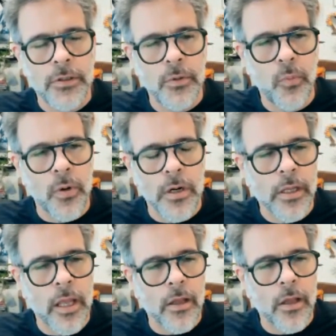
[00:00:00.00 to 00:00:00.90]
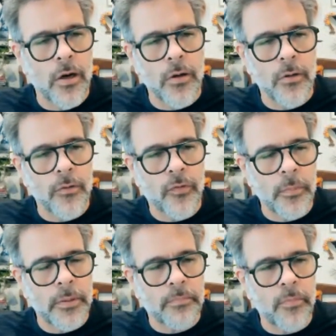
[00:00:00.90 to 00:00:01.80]
where it can go
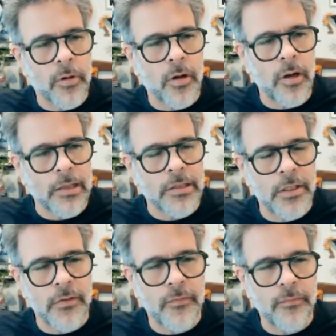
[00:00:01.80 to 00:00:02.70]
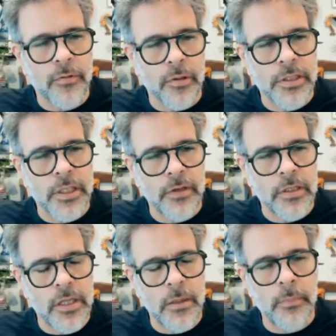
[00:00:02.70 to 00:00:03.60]
from a collective
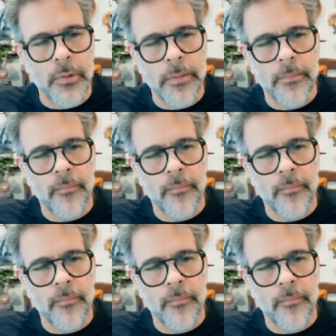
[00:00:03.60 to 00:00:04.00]
creativity standpoint.